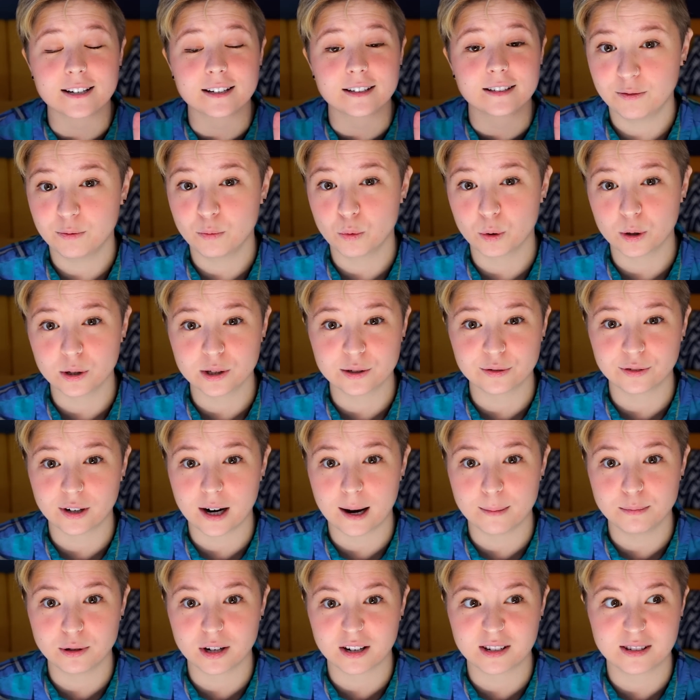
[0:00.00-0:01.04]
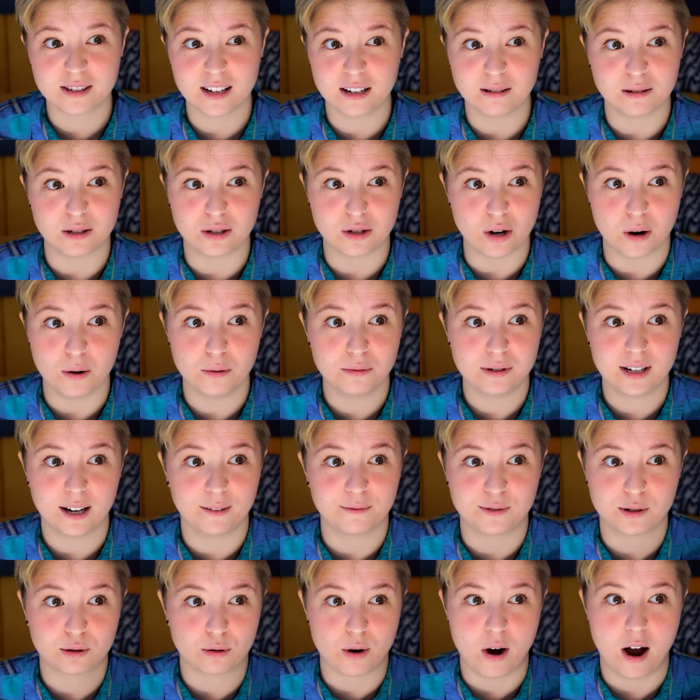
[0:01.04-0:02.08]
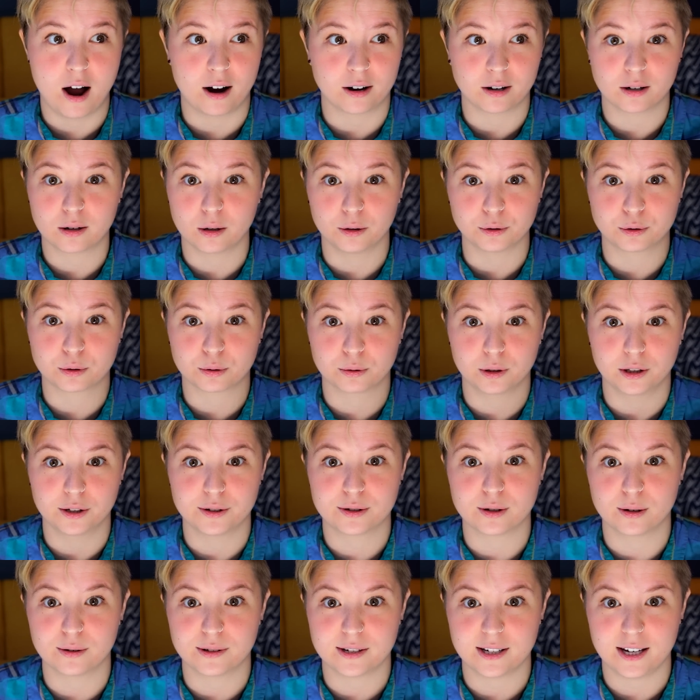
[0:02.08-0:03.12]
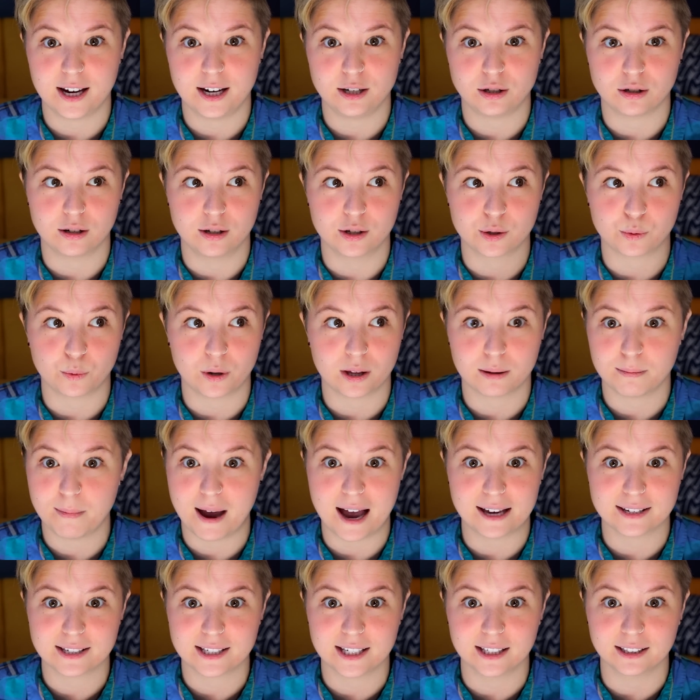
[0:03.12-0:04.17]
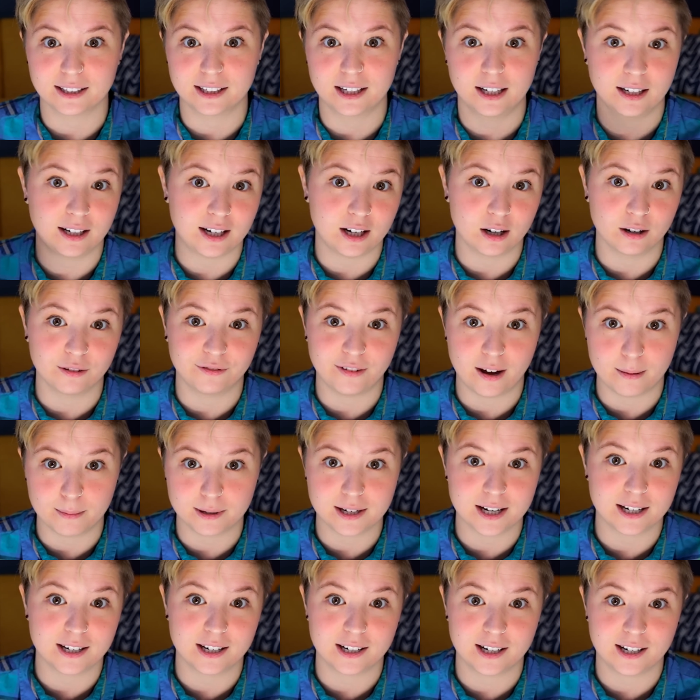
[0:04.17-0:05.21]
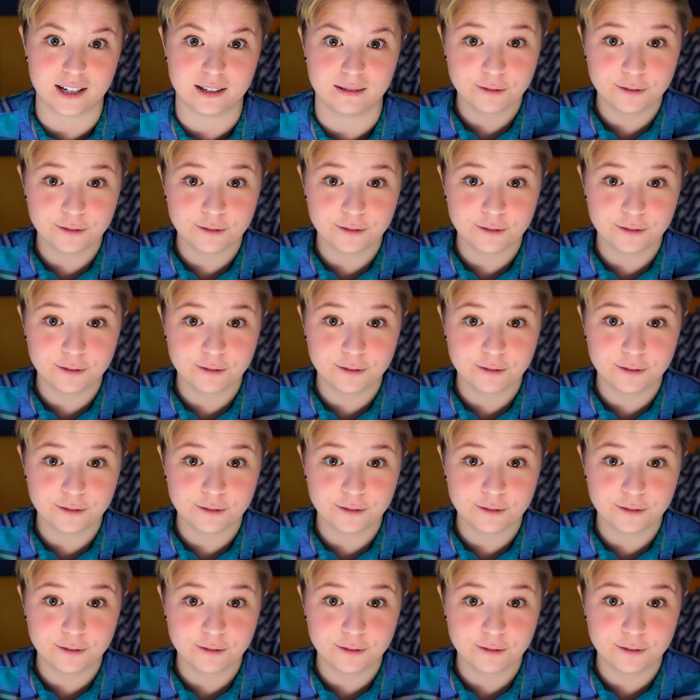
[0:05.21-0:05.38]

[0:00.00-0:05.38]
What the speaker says: even words for objects that don't have strong cultural associations with masculinity or femininity.